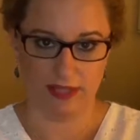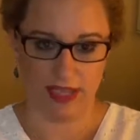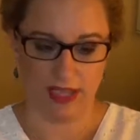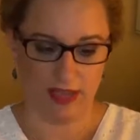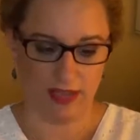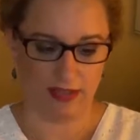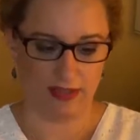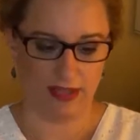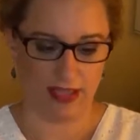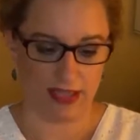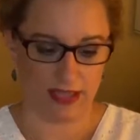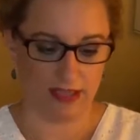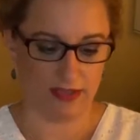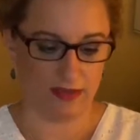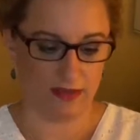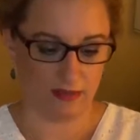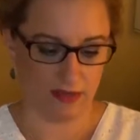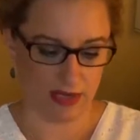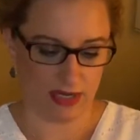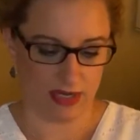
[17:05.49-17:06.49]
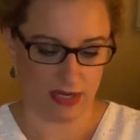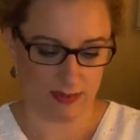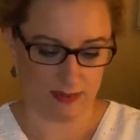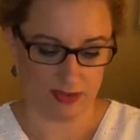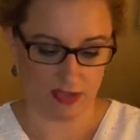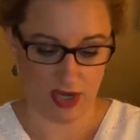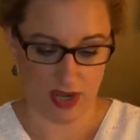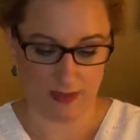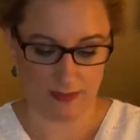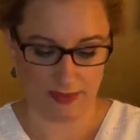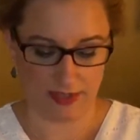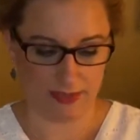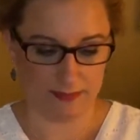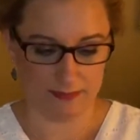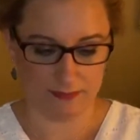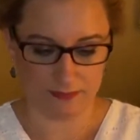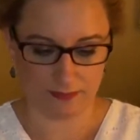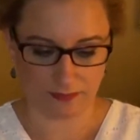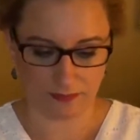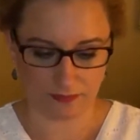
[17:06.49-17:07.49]
that I like when I'm
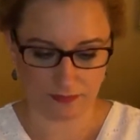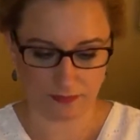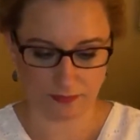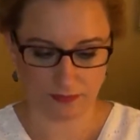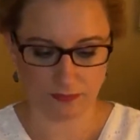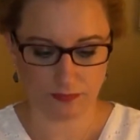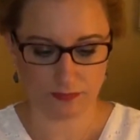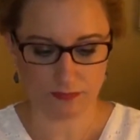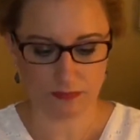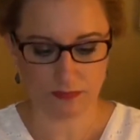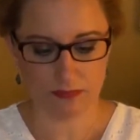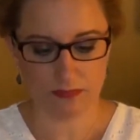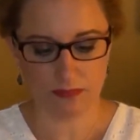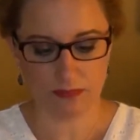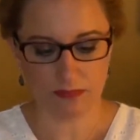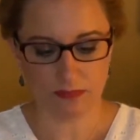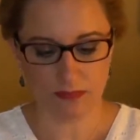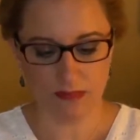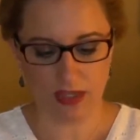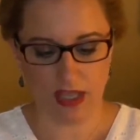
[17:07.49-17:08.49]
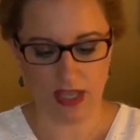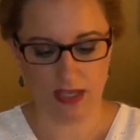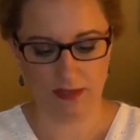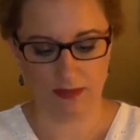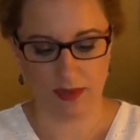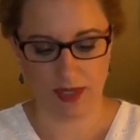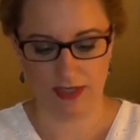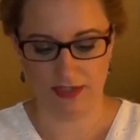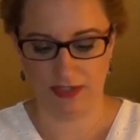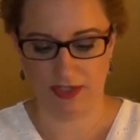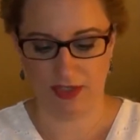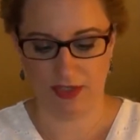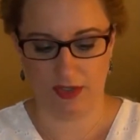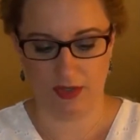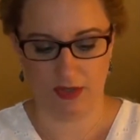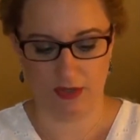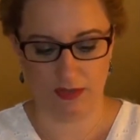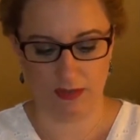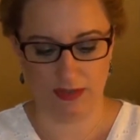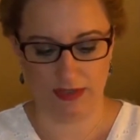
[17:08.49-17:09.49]
shopping. Hand wash in
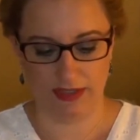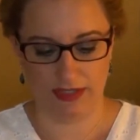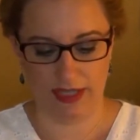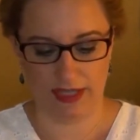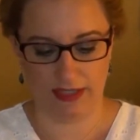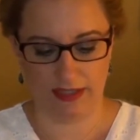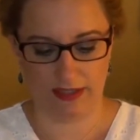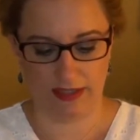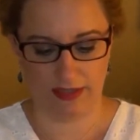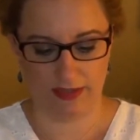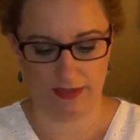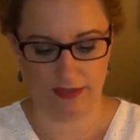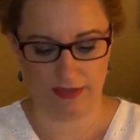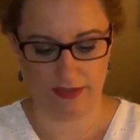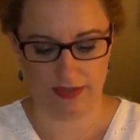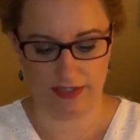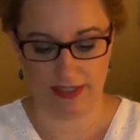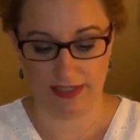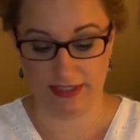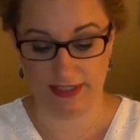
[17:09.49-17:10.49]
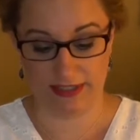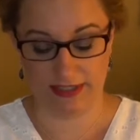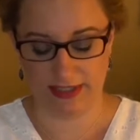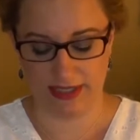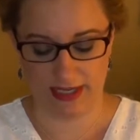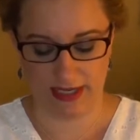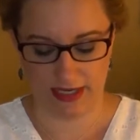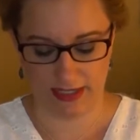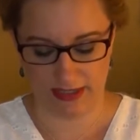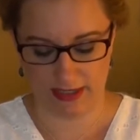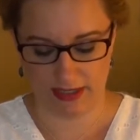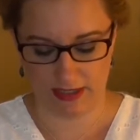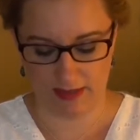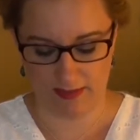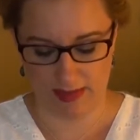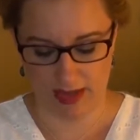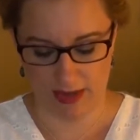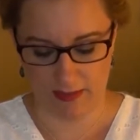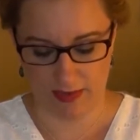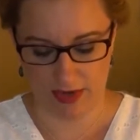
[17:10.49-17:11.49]
cold with light colors. It doesn't say anything
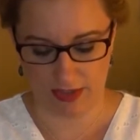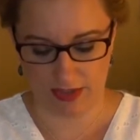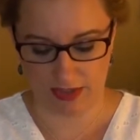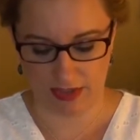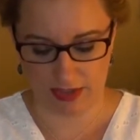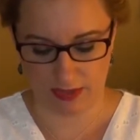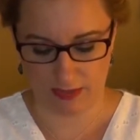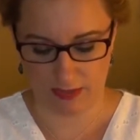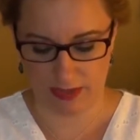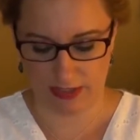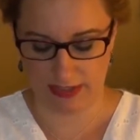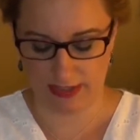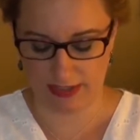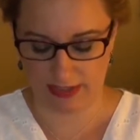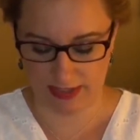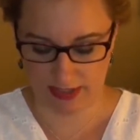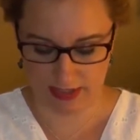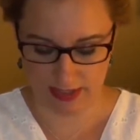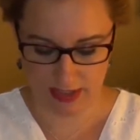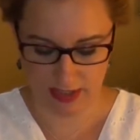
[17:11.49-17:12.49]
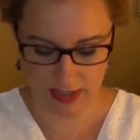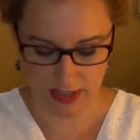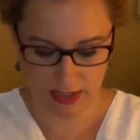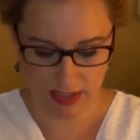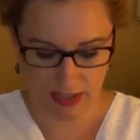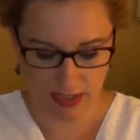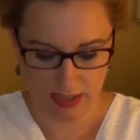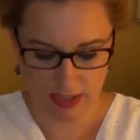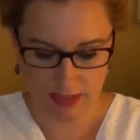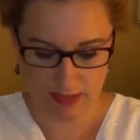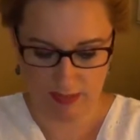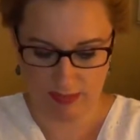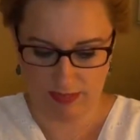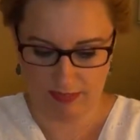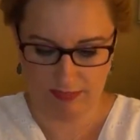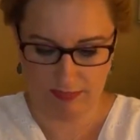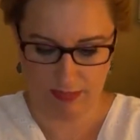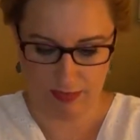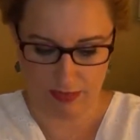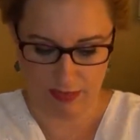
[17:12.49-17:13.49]
about washing it once
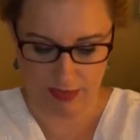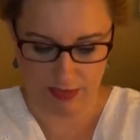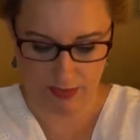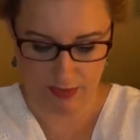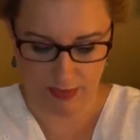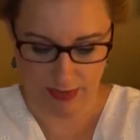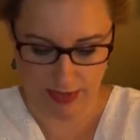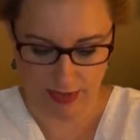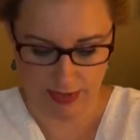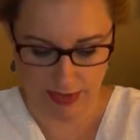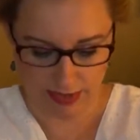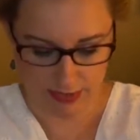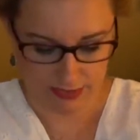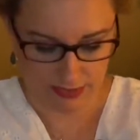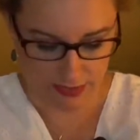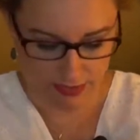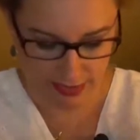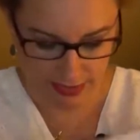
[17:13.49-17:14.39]
before you wear it or